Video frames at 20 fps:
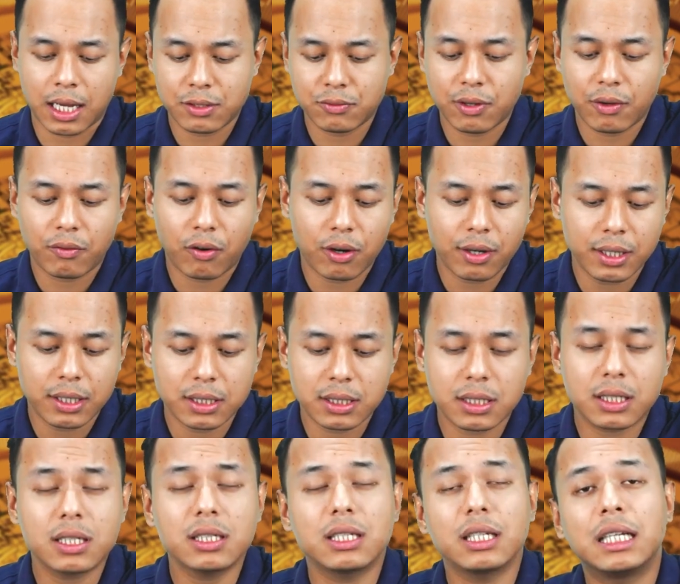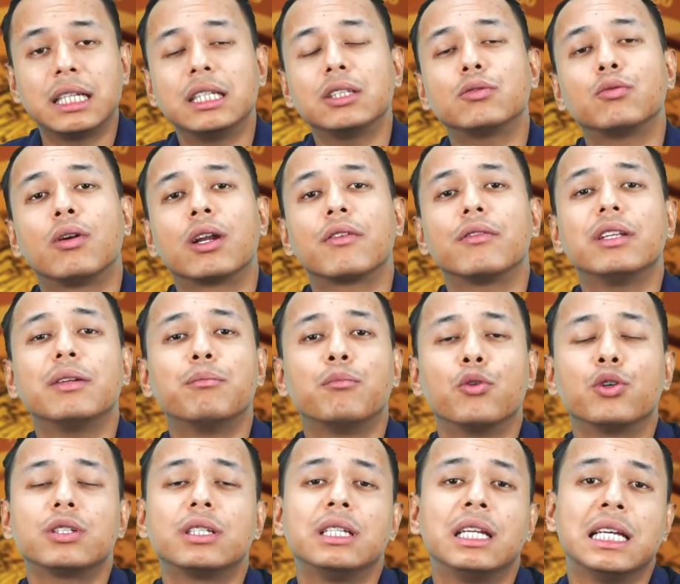we have already discussed, it is one of the
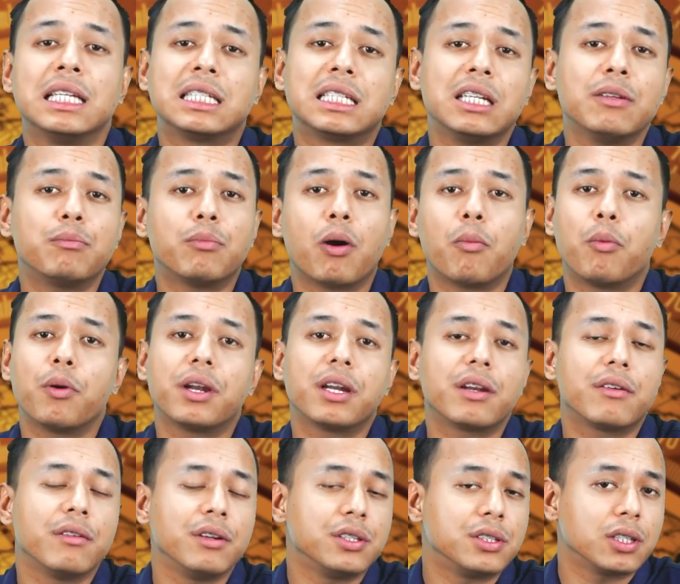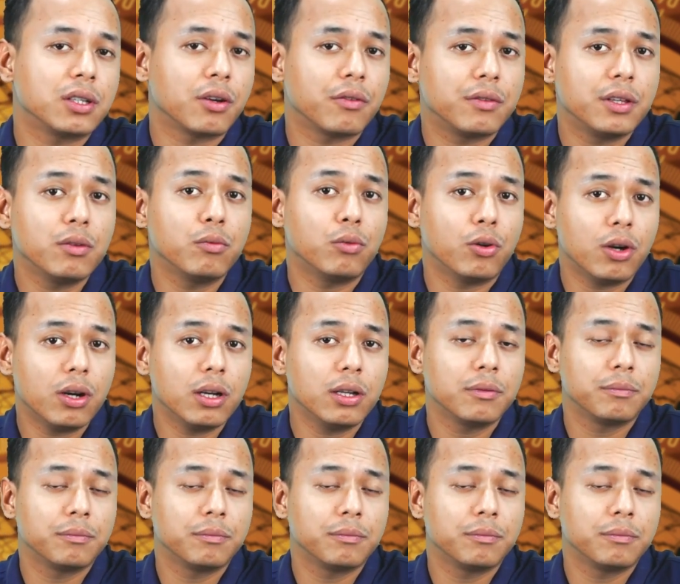most densely populated region of the world.